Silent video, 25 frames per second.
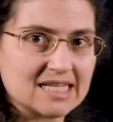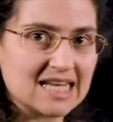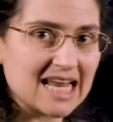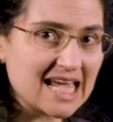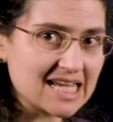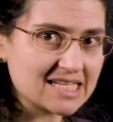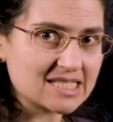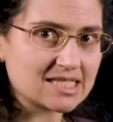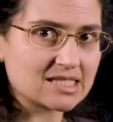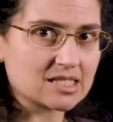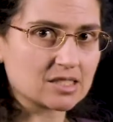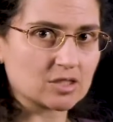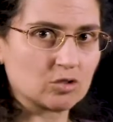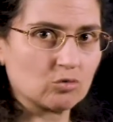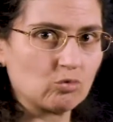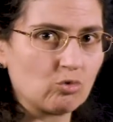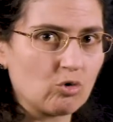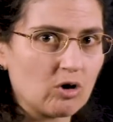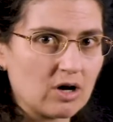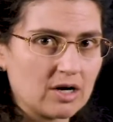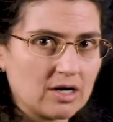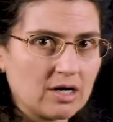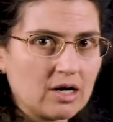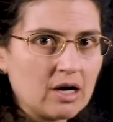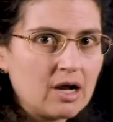less than
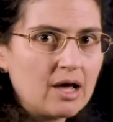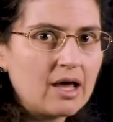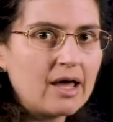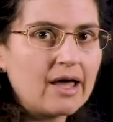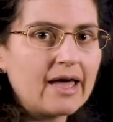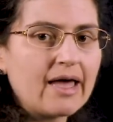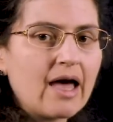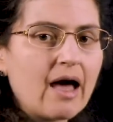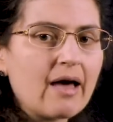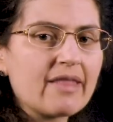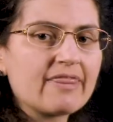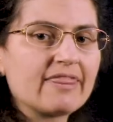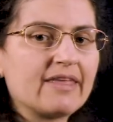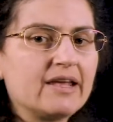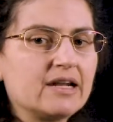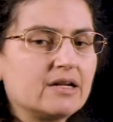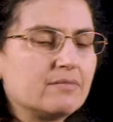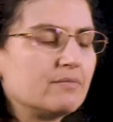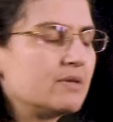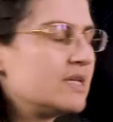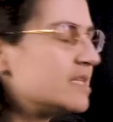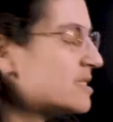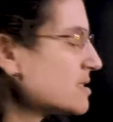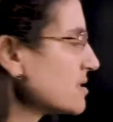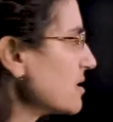1, it
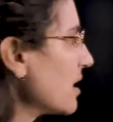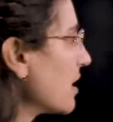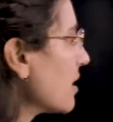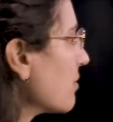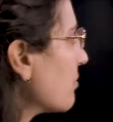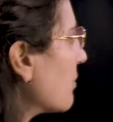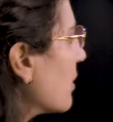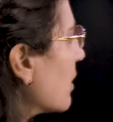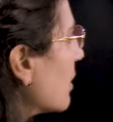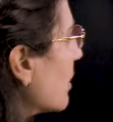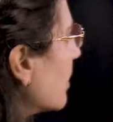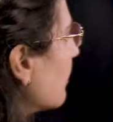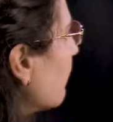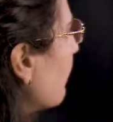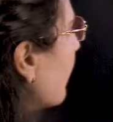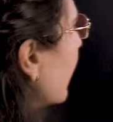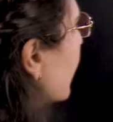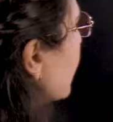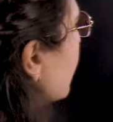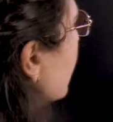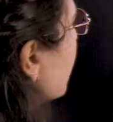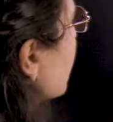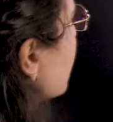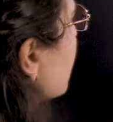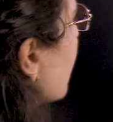means that my
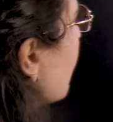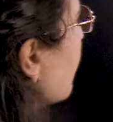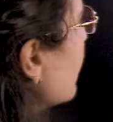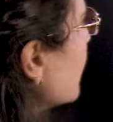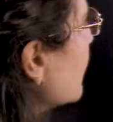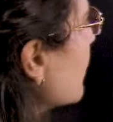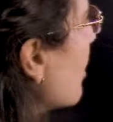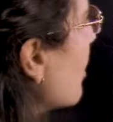system is